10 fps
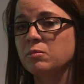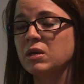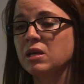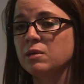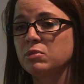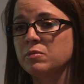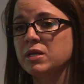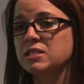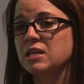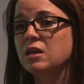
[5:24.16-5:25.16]
being
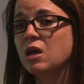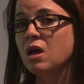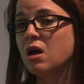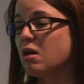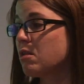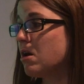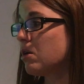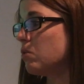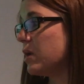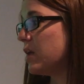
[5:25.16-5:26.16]
implemented
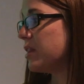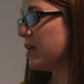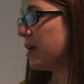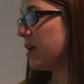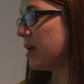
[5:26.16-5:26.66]
along with